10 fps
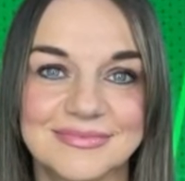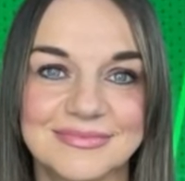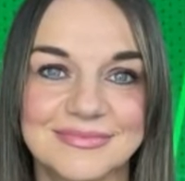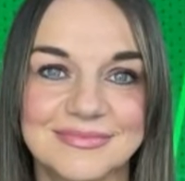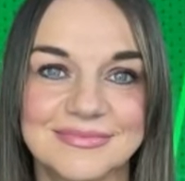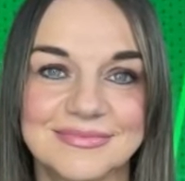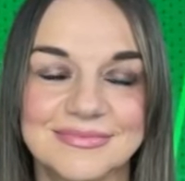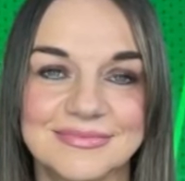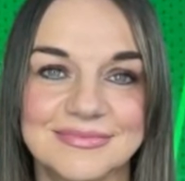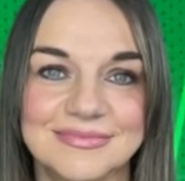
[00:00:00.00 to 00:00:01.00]

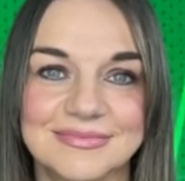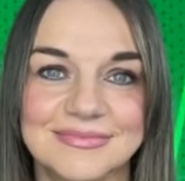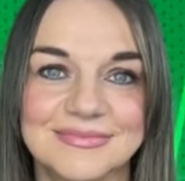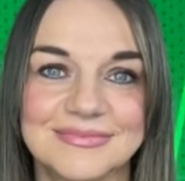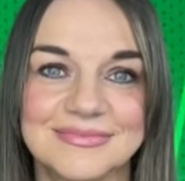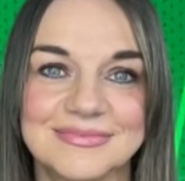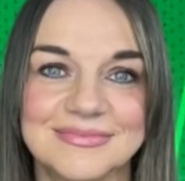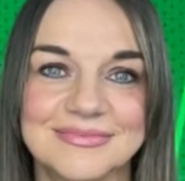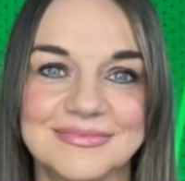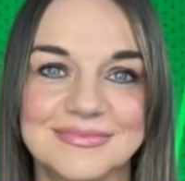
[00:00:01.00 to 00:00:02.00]

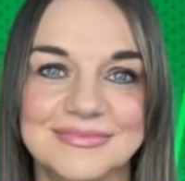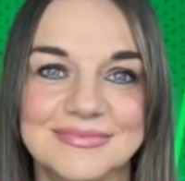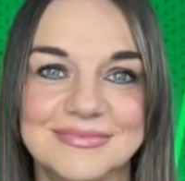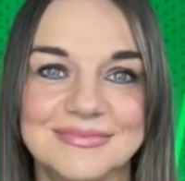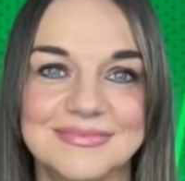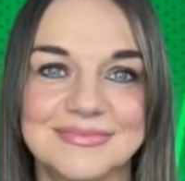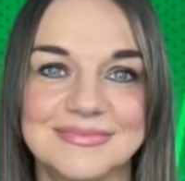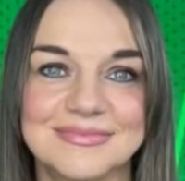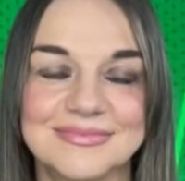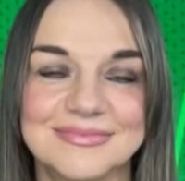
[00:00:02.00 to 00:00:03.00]

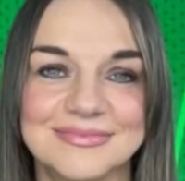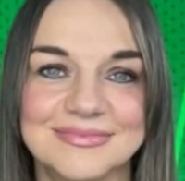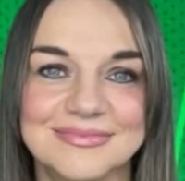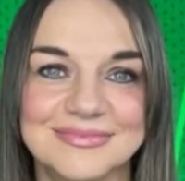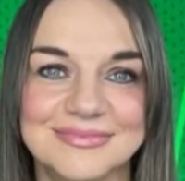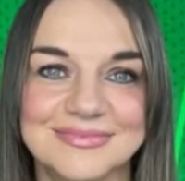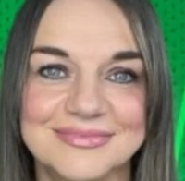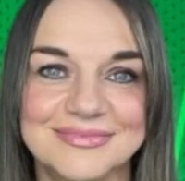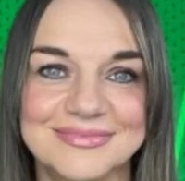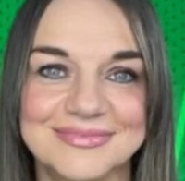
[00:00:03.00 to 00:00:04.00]

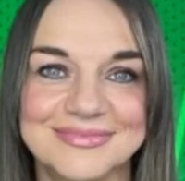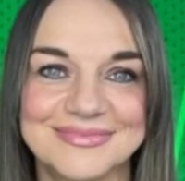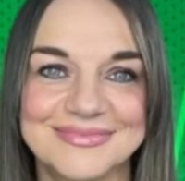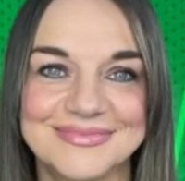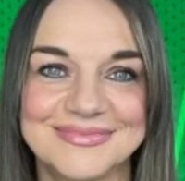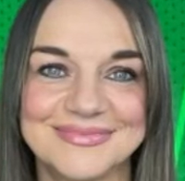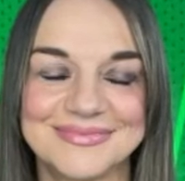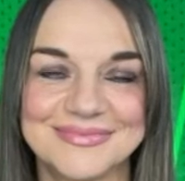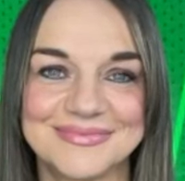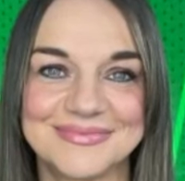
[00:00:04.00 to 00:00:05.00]

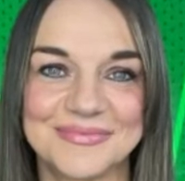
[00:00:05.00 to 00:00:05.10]
(silent)